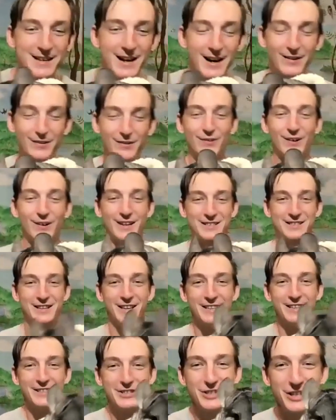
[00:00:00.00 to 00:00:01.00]
is our
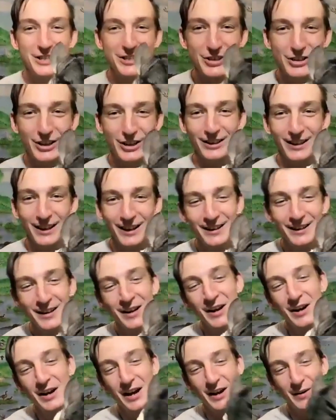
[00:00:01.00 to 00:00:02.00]
resident chinchilla,
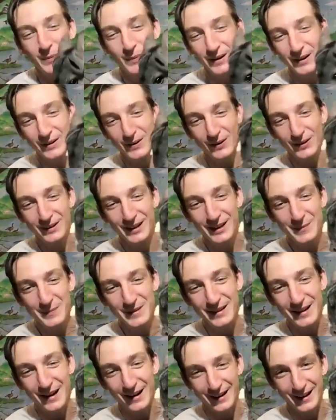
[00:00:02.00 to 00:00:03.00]
and we call
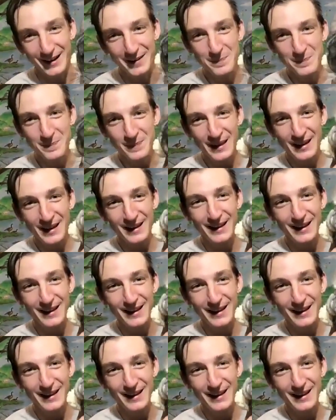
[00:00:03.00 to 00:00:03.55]
him Nugget.